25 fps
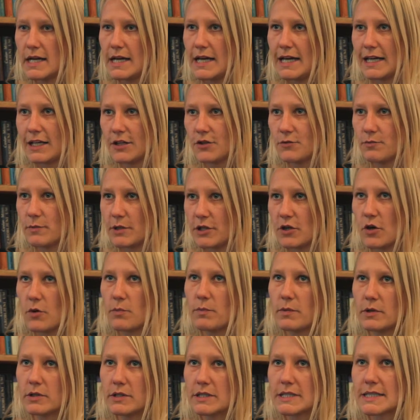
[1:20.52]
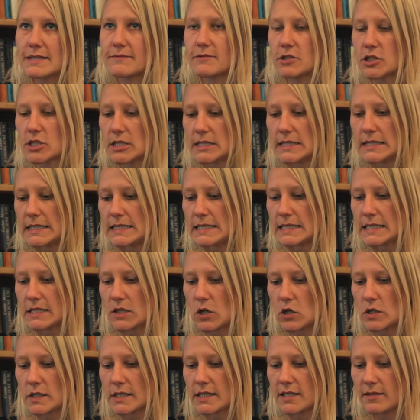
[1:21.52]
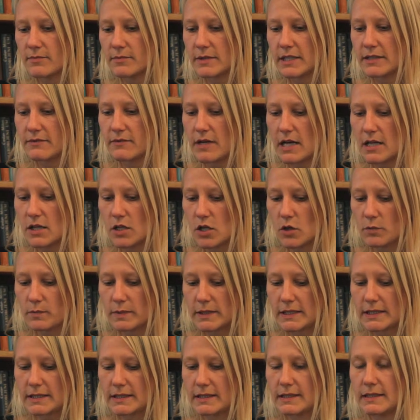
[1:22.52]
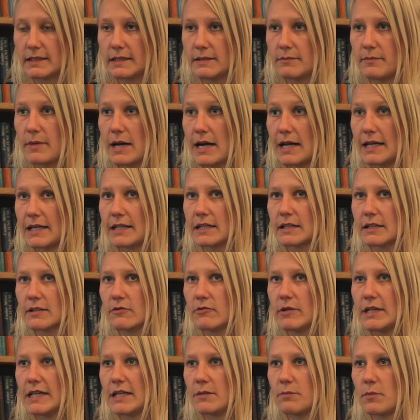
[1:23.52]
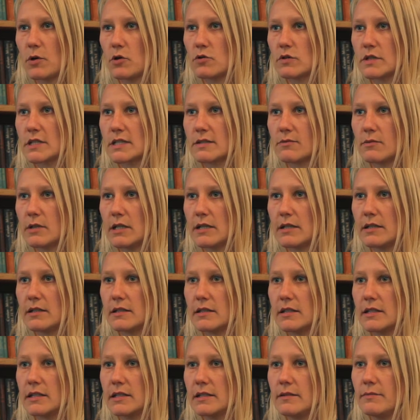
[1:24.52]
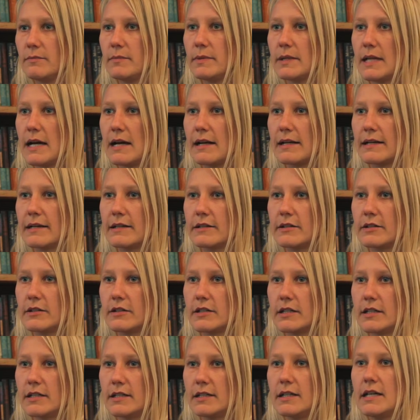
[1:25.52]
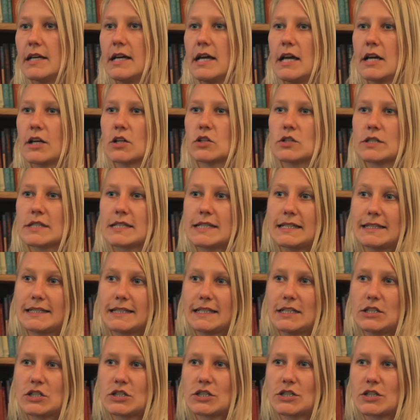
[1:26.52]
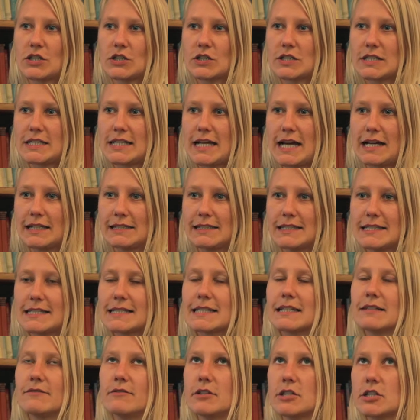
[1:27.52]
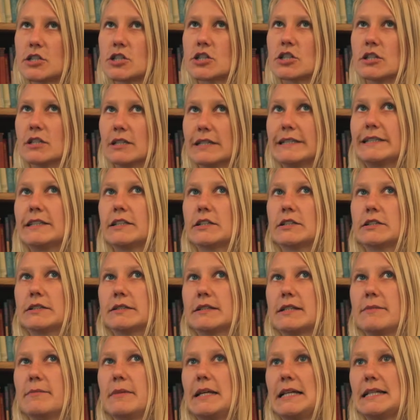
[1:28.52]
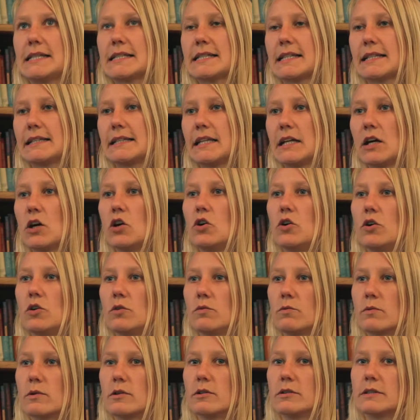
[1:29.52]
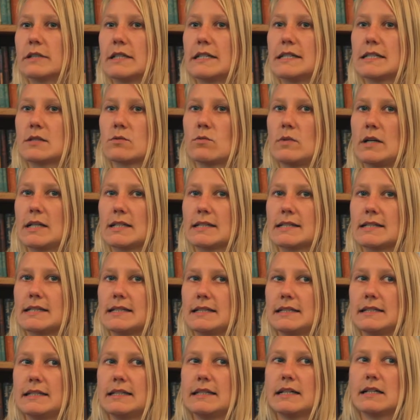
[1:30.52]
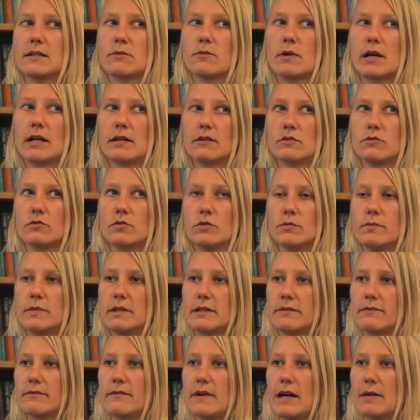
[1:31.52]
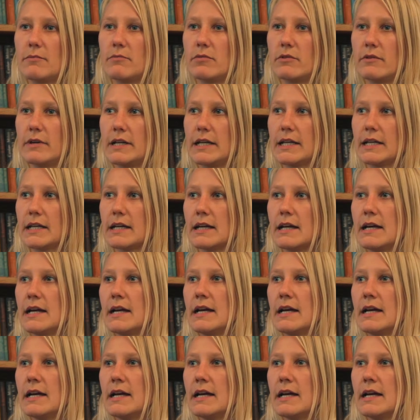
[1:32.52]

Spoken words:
ecumenopolis, which is this concept developed by Greek post-war planner Konstantinos Doxiadis, and which literally means that the whole world is one city and one urban fabric.